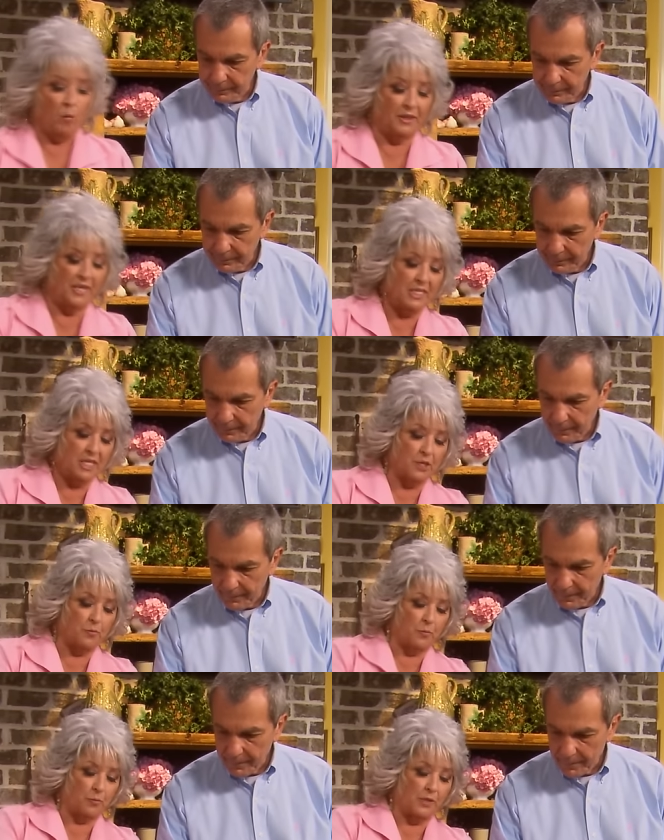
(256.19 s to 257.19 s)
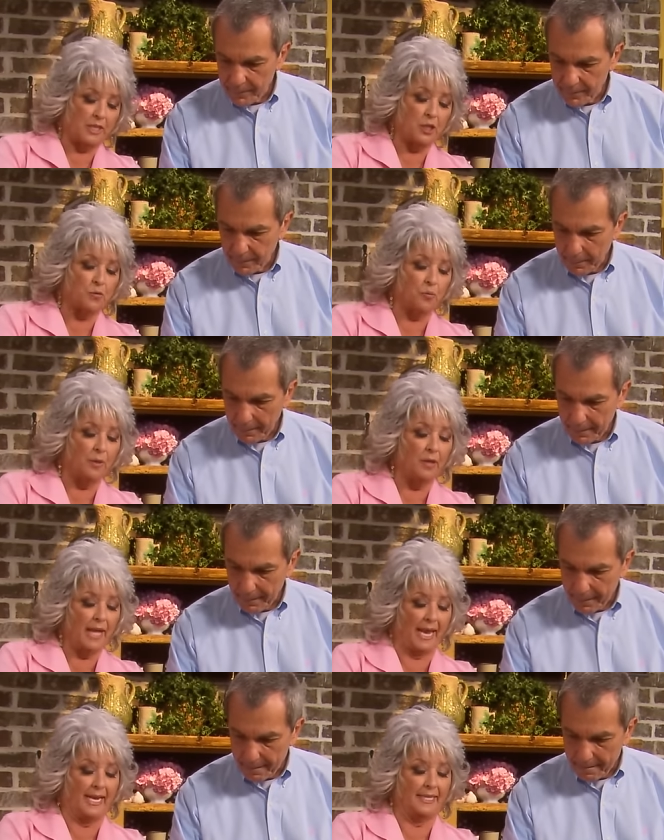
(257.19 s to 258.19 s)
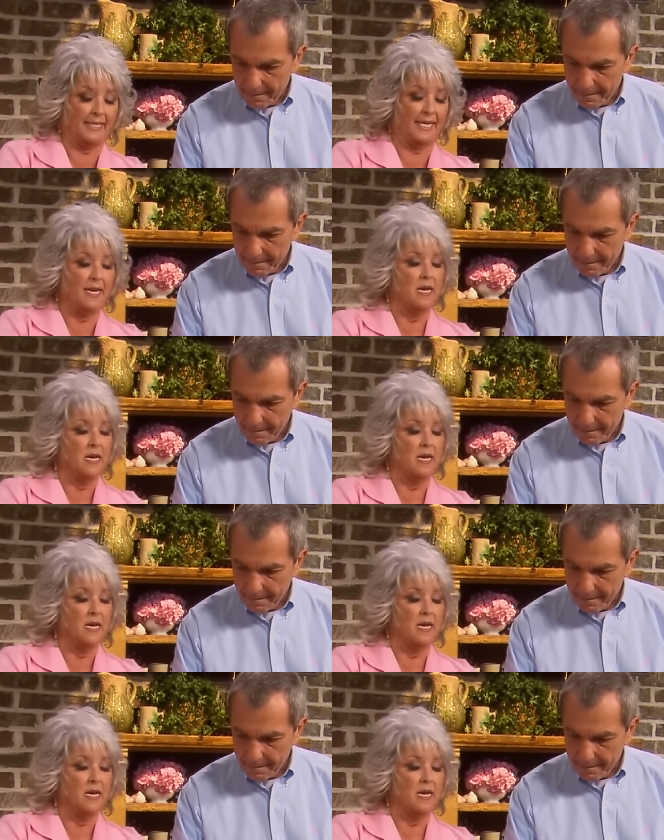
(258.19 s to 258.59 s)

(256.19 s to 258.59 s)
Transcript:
Speaker 1: Well, this is, this is real handy,